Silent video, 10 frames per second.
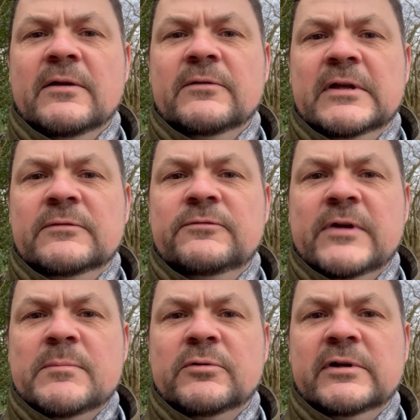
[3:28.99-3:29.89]
in
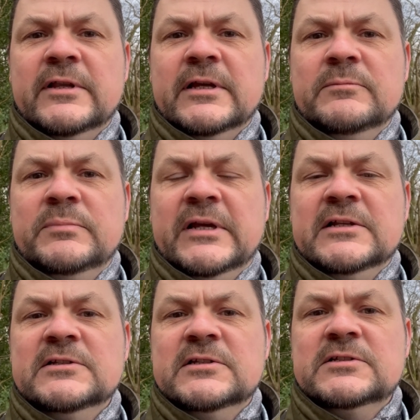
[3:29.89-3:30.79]
February they begin
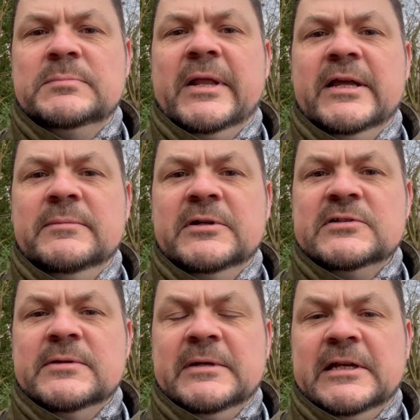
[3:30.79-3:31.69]
to display because
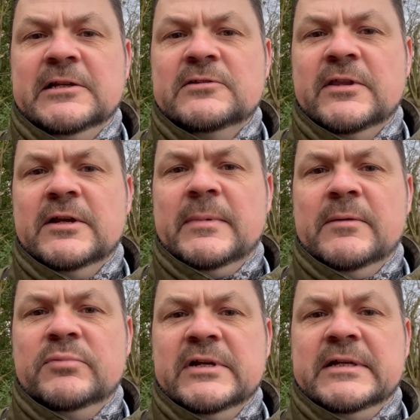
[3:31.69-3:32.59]
they're beginning to think about
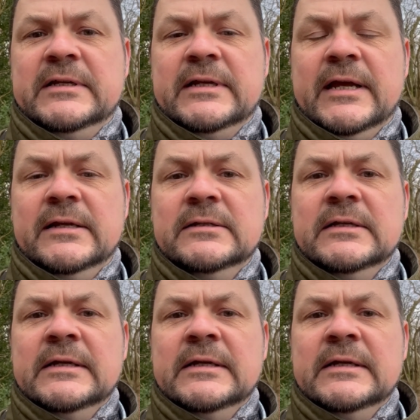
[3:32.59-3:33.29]
breeding again,